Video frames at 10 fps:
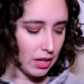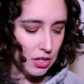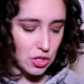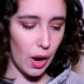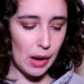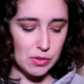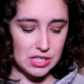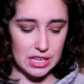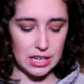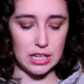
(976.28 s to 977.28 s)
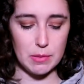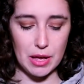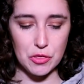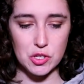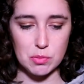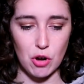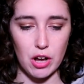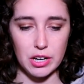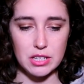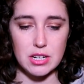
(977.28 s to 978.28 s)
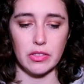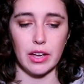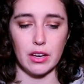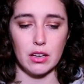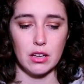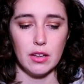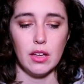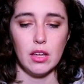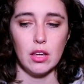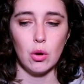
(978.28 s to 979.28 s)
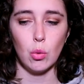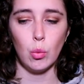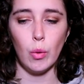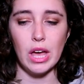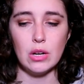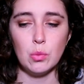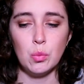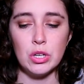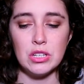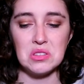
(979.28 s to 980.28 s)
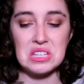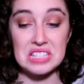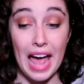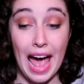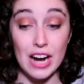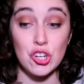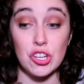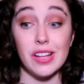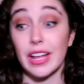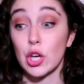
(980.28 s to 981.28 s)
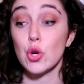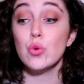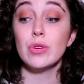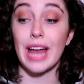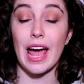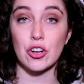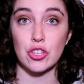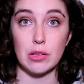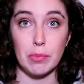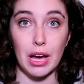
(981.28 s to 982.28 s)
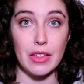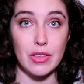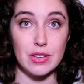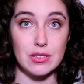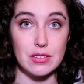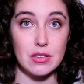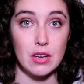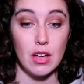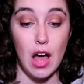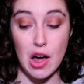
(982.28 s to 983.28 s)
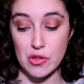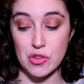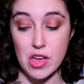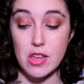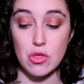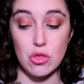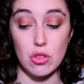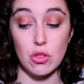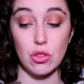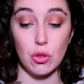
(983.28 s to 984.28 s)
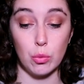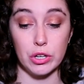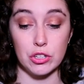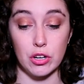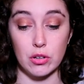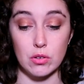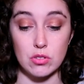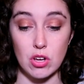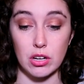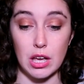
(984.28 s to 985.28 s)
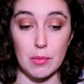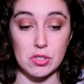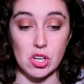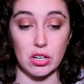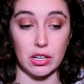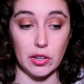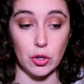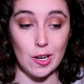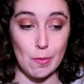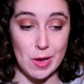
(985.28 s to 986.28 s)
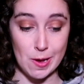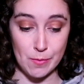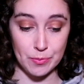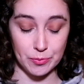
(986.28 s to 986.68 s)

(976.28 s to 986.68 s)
So I was thinking about this product and like, when would this actually, like, who would actually buy this other than the weirdos on Amazon, including me?